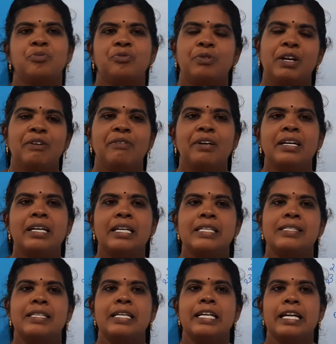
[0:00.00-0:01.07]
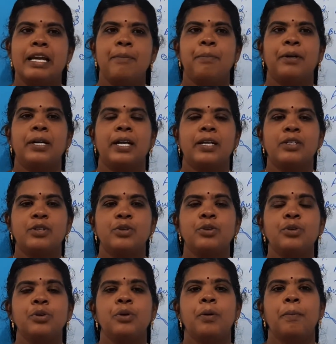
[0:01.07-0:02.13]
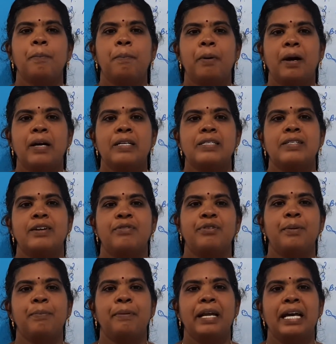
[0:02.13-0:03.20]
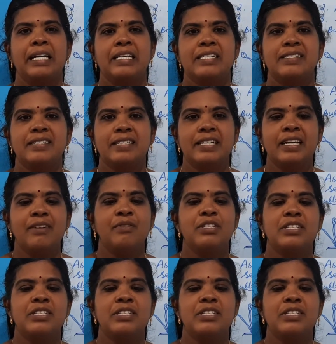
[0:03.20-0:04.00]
flower is the reproductive part of a plant, isn't it?